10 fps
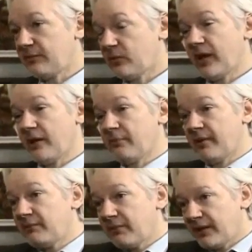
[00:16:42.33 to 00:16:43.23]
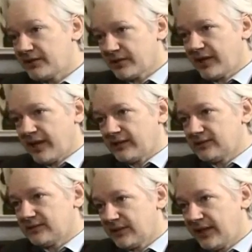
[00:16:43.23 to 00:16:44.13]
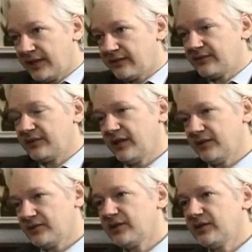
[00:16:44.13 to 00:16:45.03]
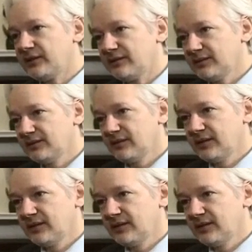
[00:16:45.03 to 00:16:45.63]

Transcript: to have your campaign manager as head of the DNC,